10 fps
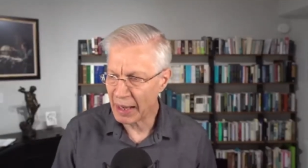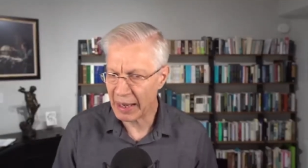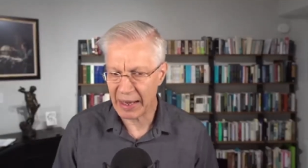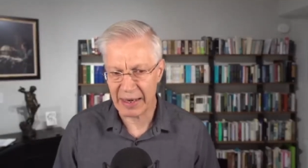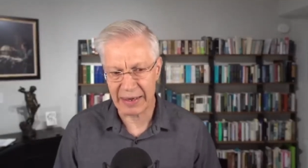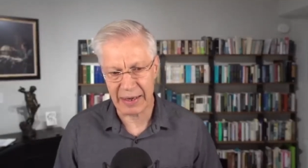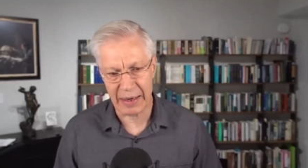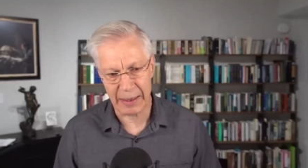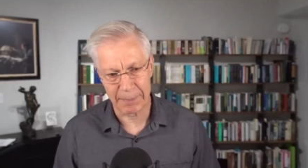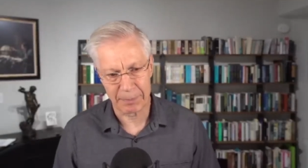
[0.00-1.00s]
And,
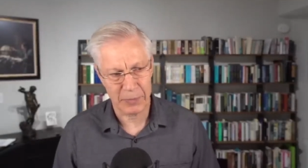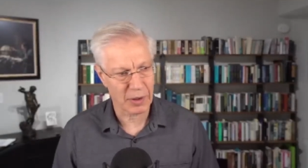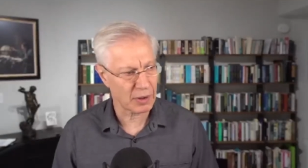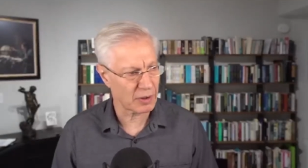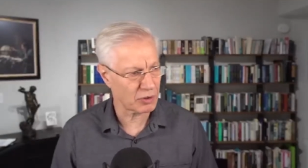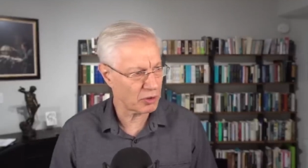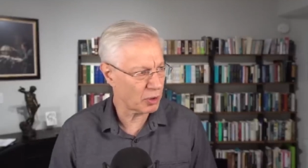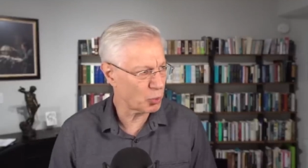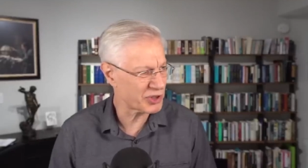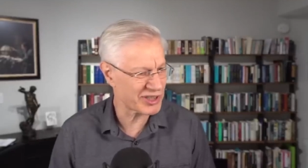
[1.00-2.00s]
um, and,
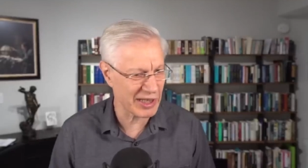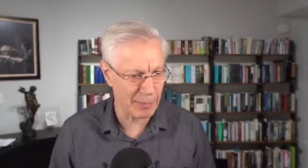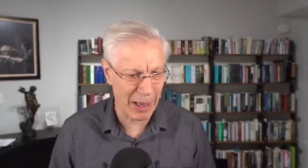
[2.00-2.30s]
and we'll see.